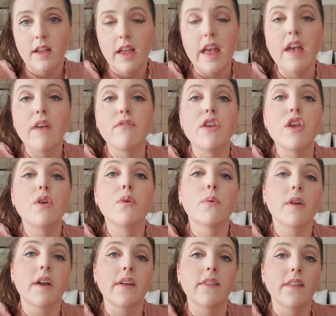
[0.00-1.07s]
if you
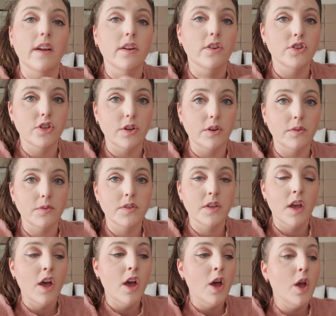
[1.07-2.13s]
were in their shoes?
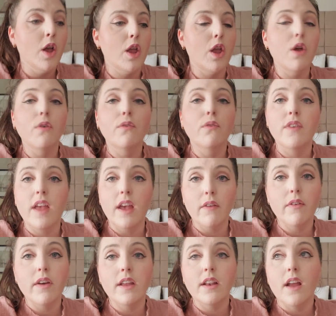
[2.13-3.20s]
You've
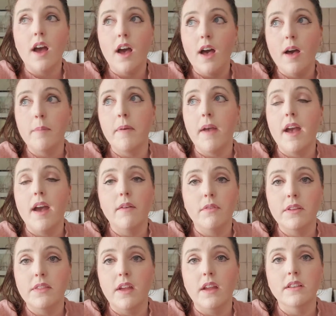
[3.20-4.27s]
given up
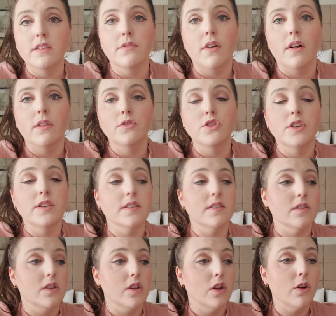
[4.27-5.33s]
everything to follow
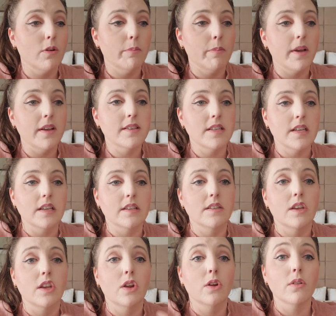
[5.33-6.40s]
Jesus, your business,
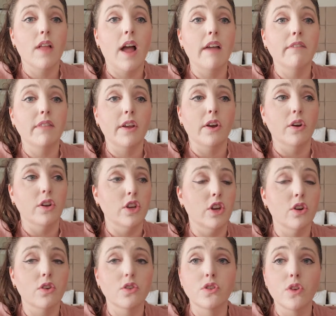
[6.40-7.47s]
your livelihood,
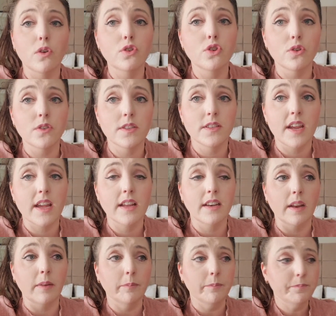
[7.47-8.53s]
your social
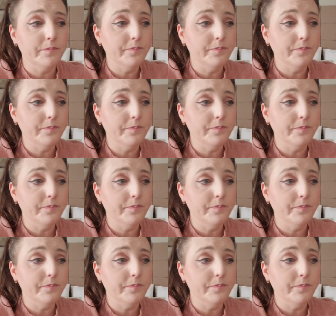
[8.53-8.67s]
standing.